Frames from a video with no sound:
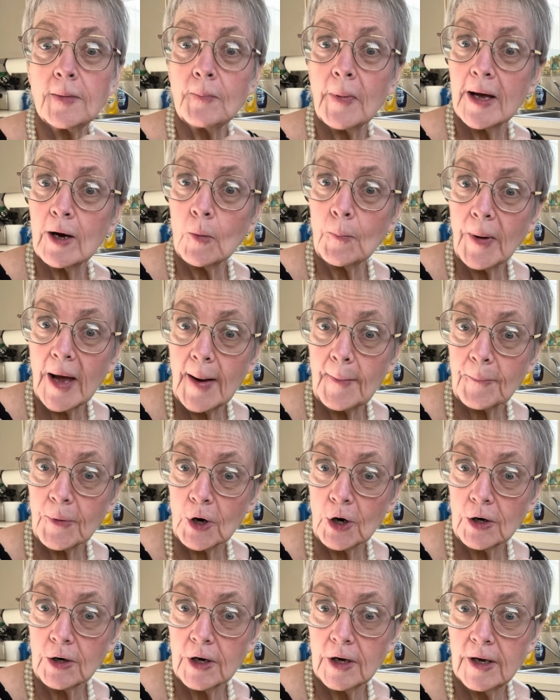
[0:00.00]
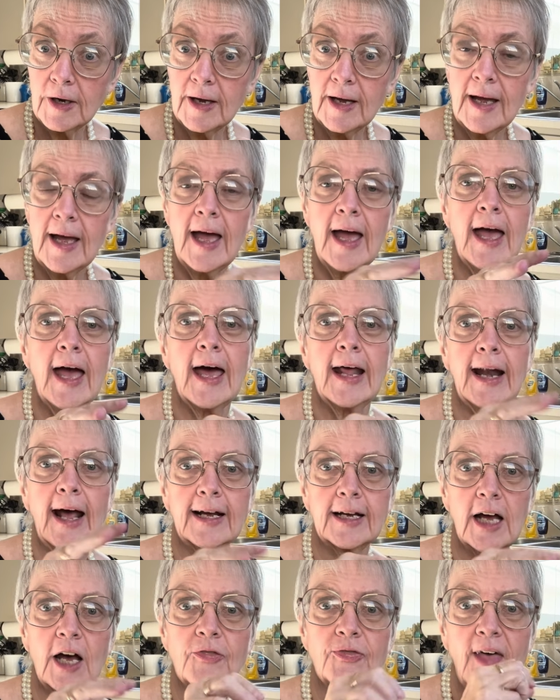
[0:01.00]
bell pepper, and I
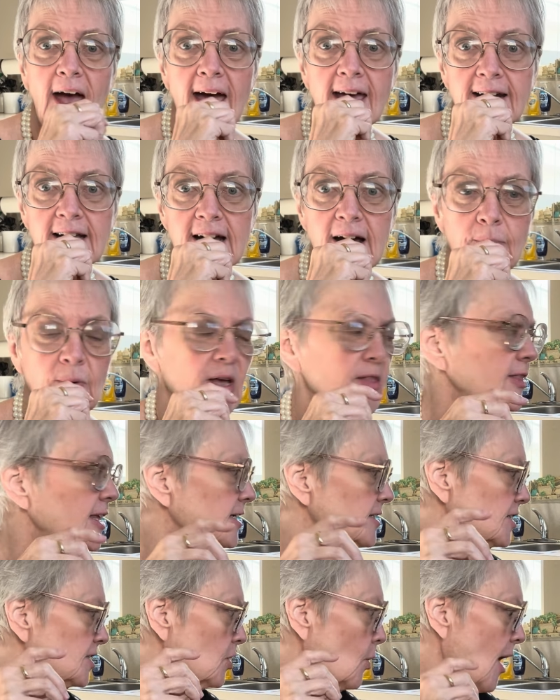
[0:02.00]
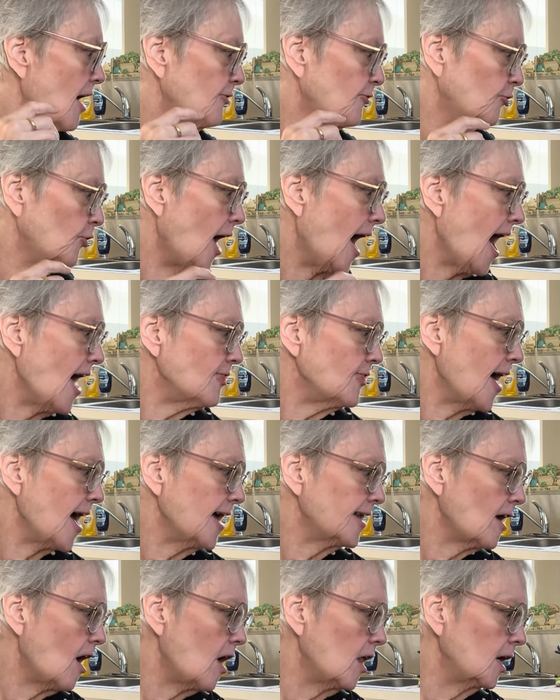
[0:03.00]
cut that up. And then so I fried that
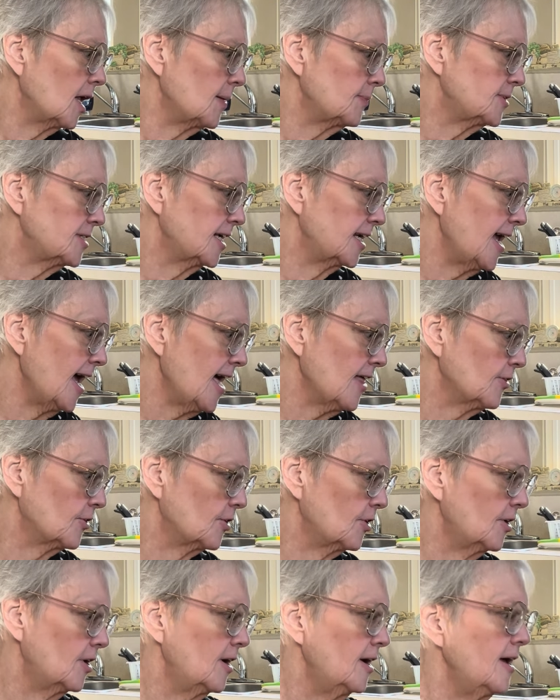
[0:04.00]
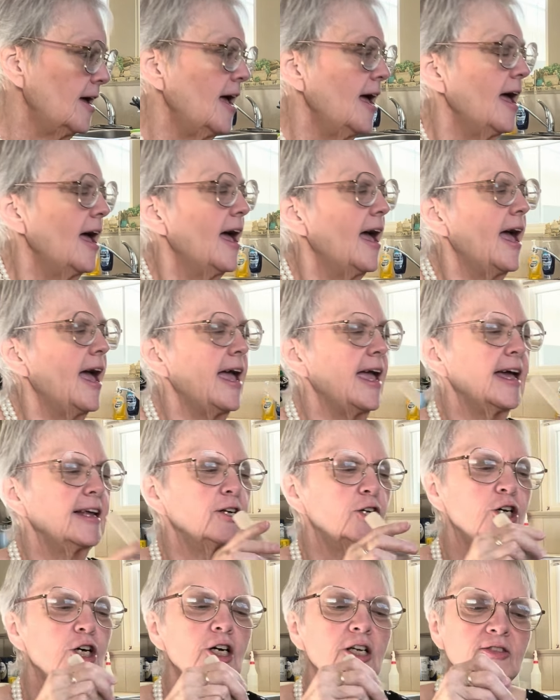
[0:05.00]
all up together and
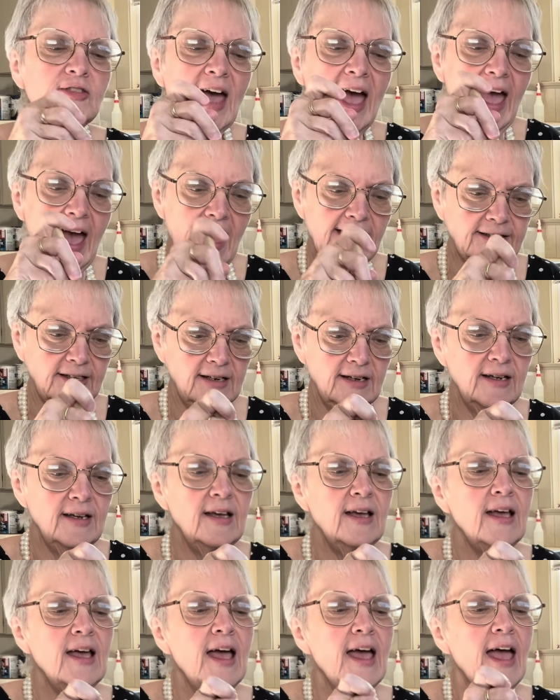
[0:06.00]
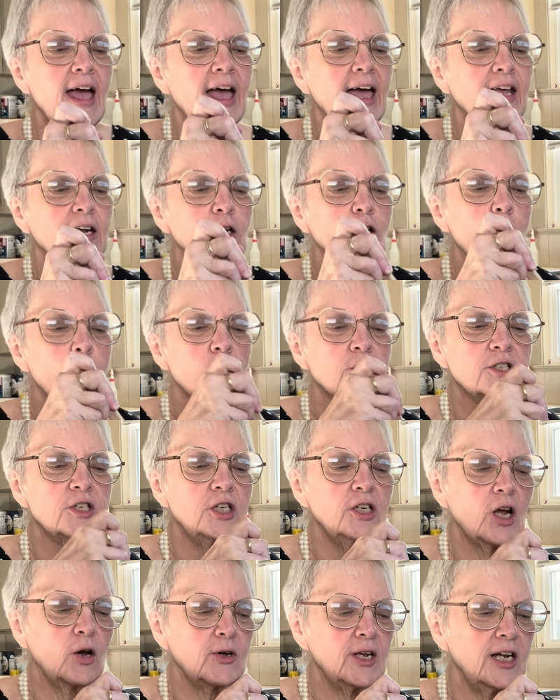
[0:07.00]
cooked that. And of course, you
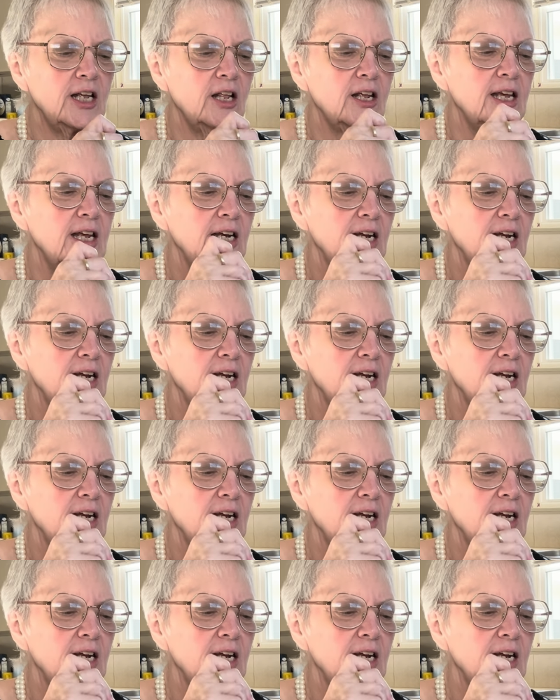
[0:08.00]
know, any